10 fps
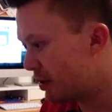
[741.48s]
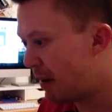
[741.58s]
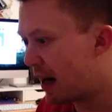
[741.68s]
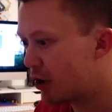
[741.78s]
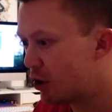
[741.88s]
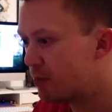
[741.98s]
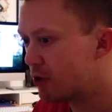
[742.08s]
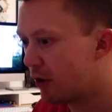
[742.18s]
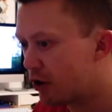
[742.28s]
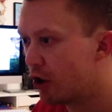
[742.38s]
to back it up.
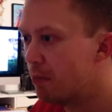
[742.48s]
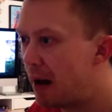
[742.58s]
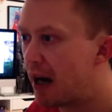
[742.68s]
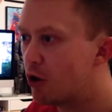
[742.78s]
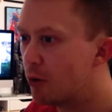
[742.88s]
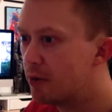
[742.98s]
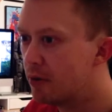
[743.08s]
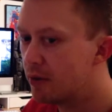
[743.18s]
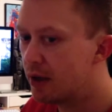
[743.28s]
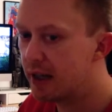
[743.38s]
So I've got a backup
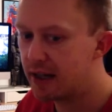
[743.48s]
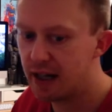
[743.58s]
in